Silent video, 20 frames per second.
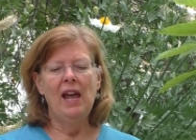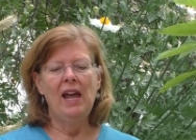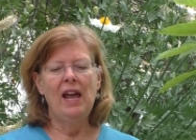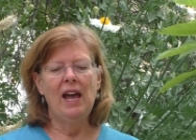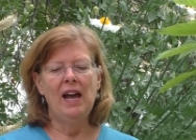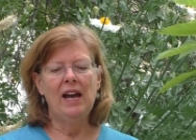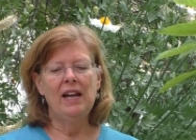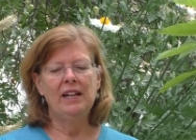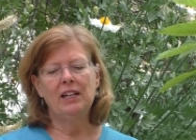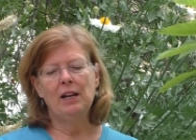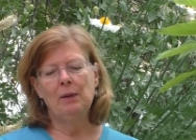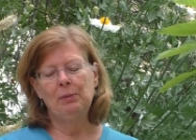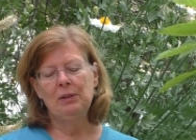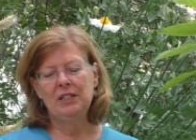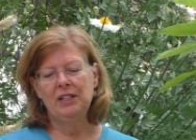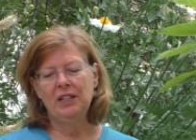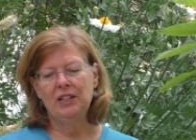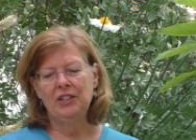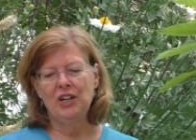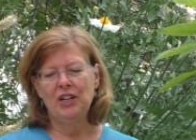And a couple
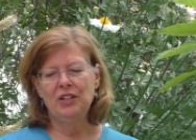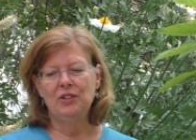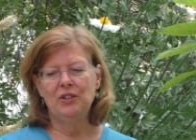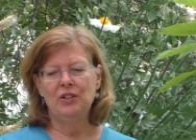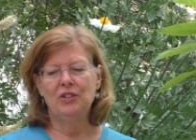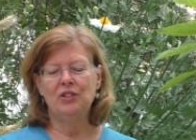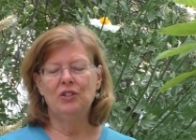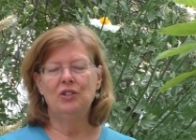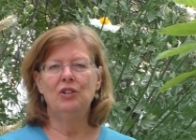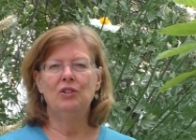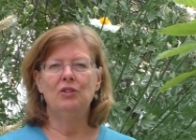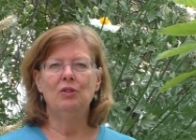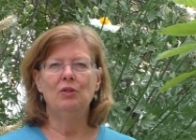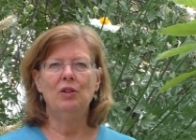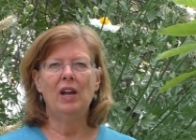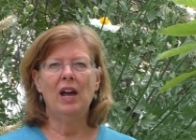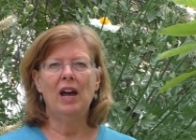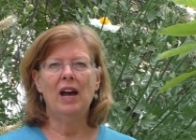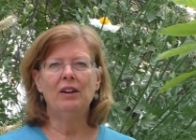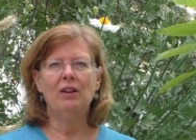of suggestions to do
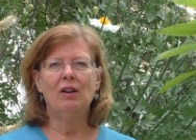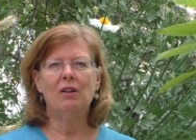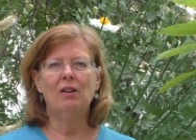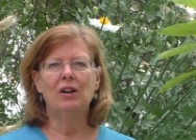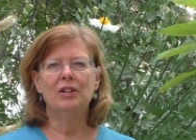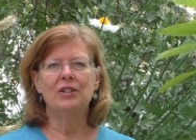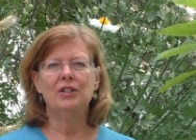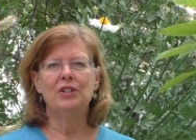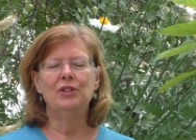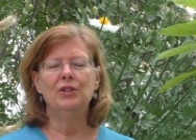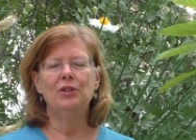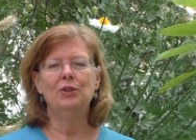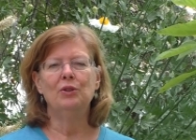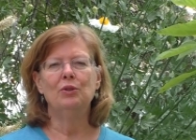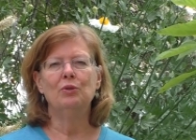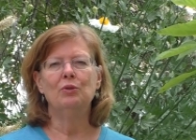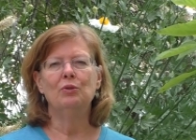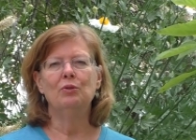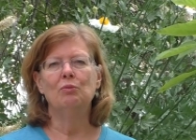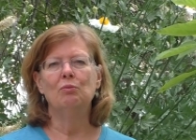that are
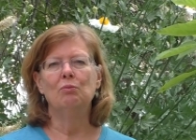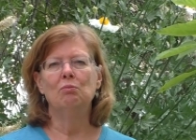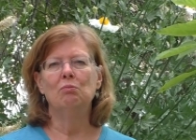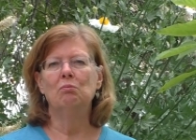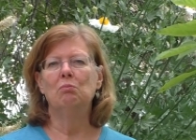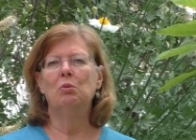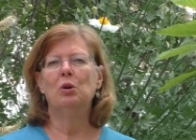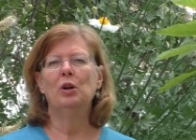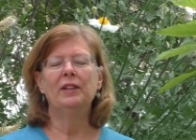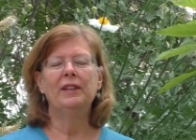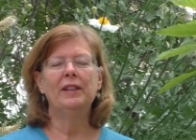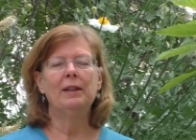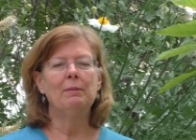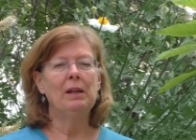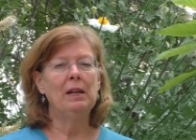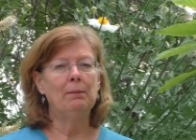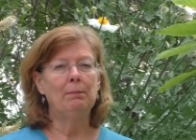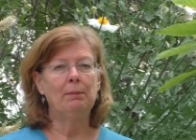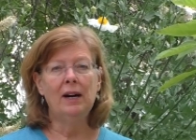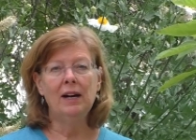to put them
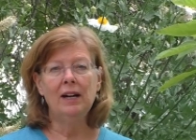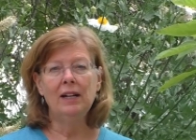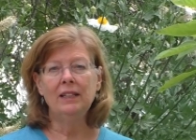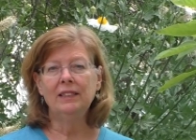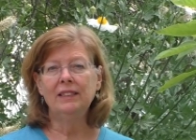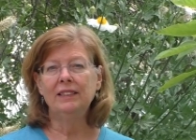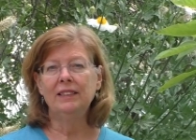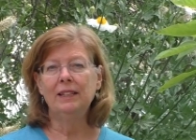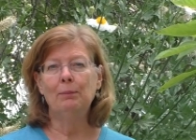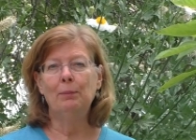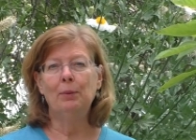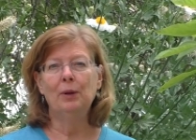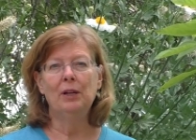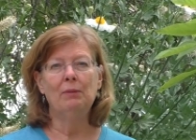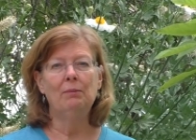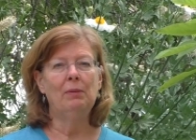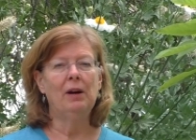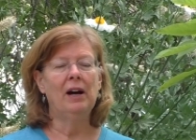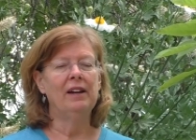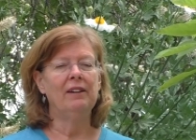in a box and put
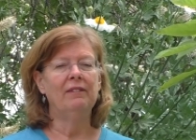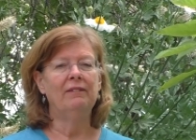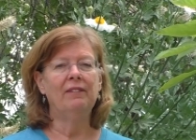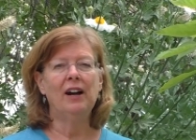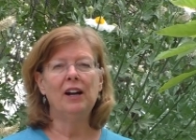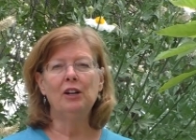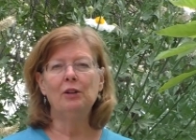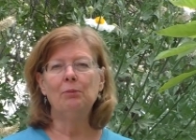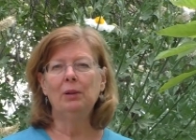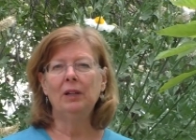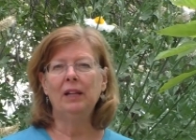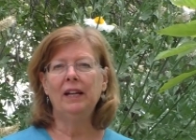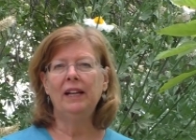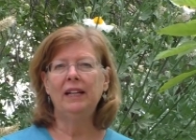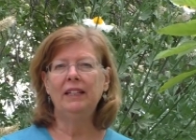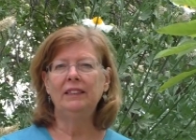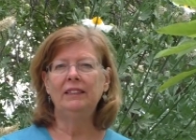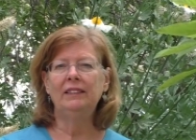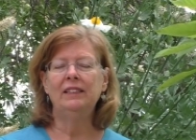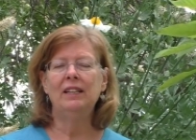them by a
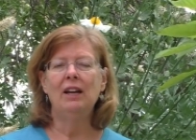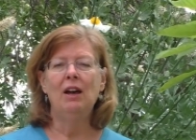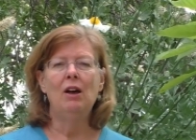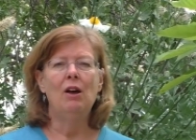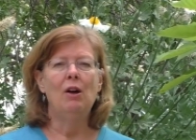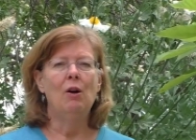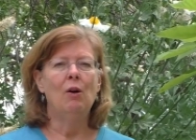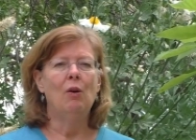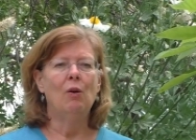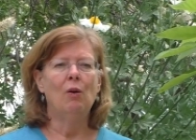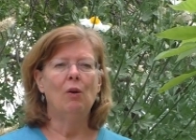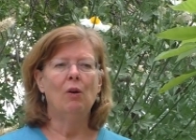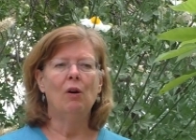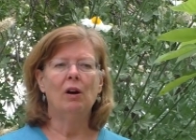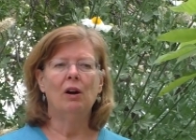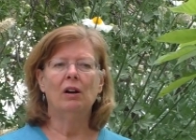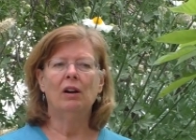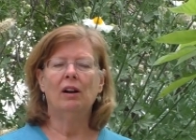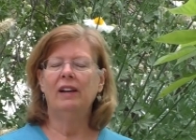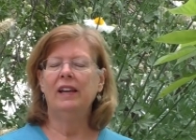fireplace
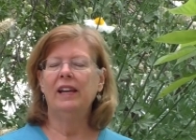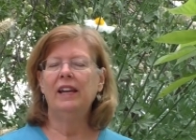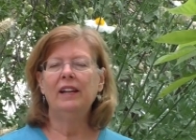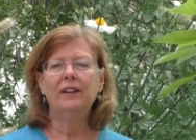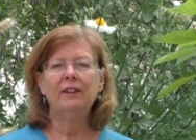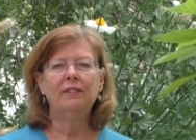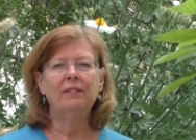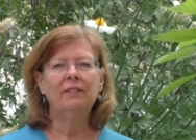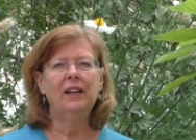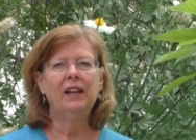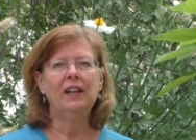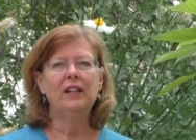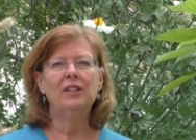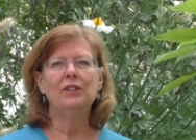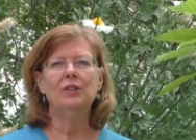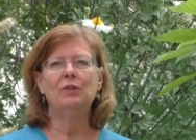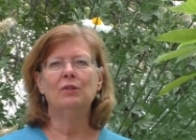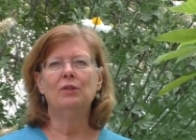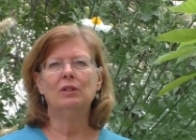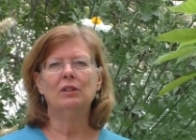or a heater vent
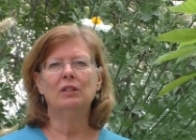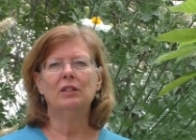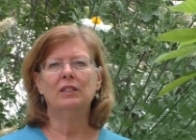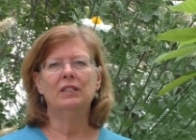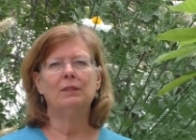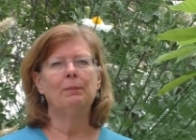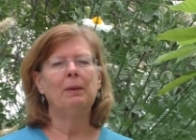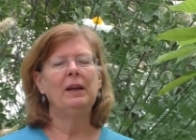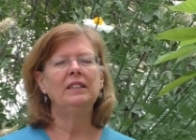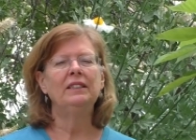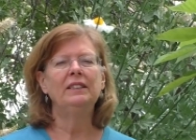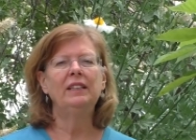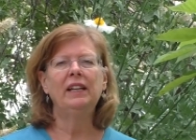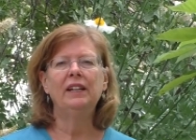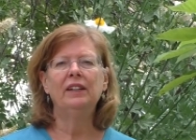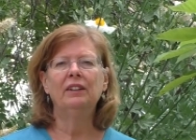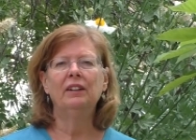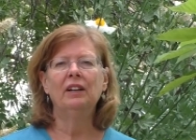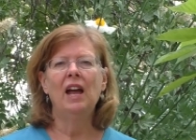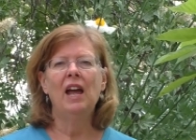or a space
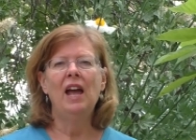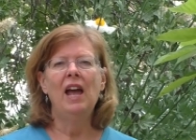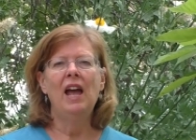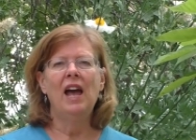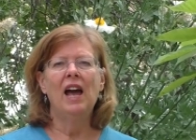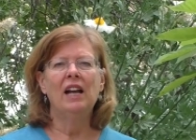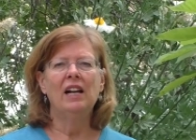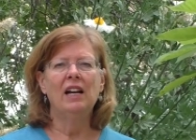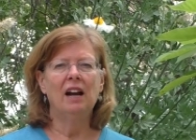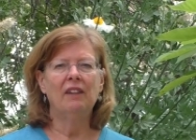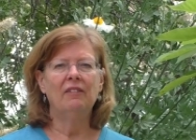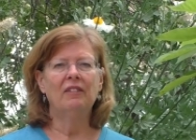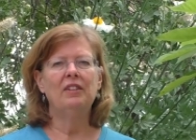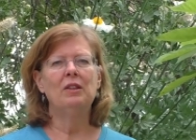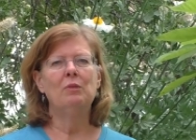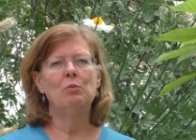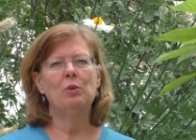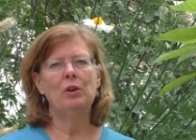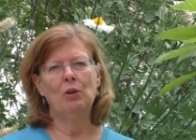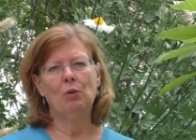heater and cover
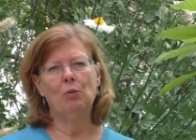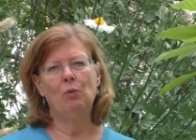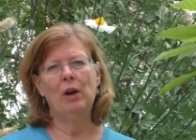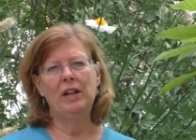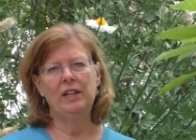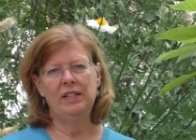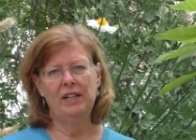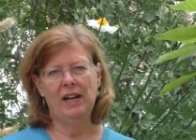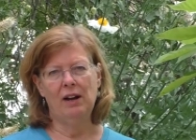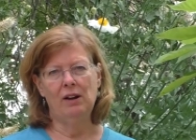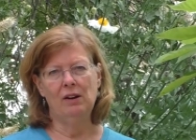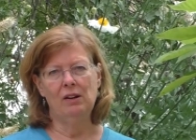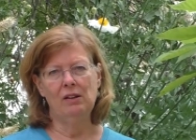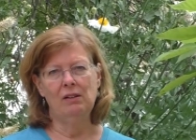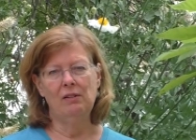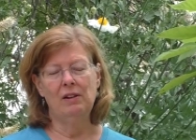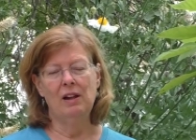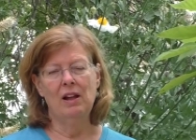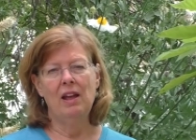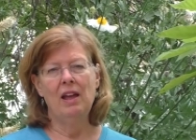them with a wet
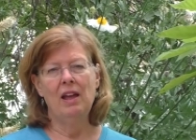towel.